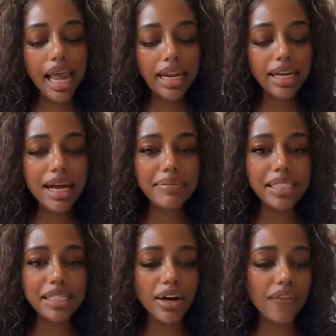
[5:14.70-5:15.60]
Knight of
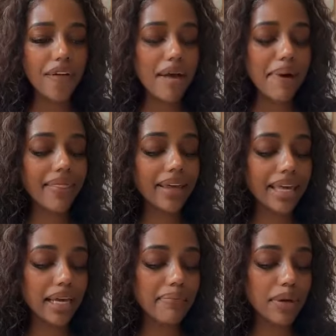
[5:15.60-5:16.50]
Cups is clarified by the
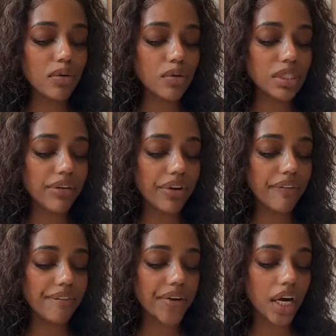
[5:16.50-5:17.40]
King of Pentacles in
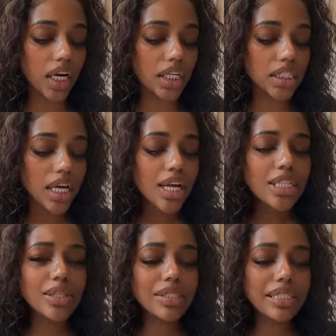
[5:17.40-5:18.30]
reverse.
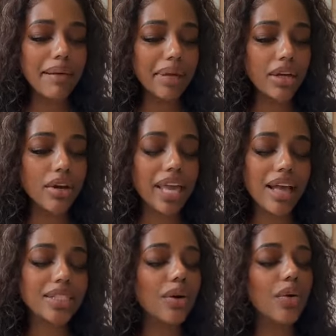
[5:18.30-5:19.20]
So some of you,
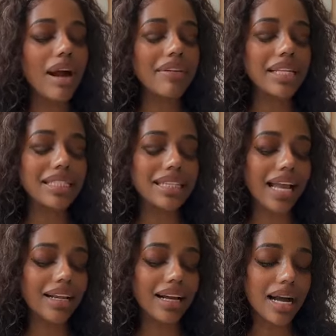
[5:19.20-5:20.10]
yeah, so whoever this
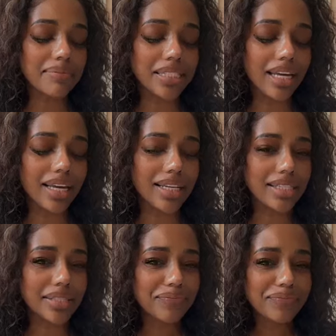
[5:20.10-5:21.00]
Knight of Cups
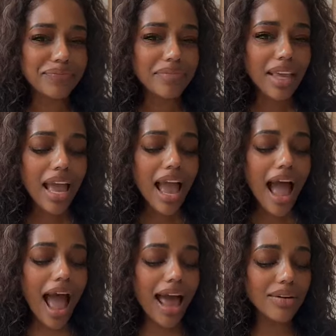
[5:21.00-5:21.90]
is,
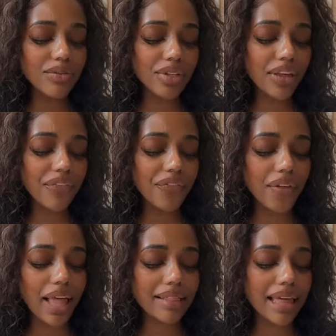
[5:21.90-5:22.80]
I don't really
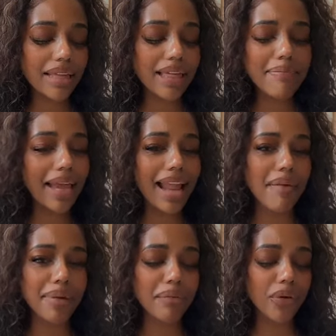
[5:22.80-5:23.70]
feel like they may
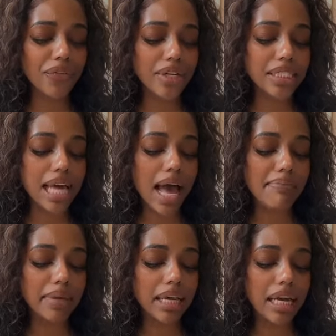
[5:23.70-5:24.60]
not be worth your
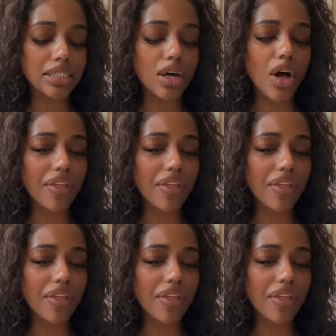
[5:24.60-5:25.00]
time, because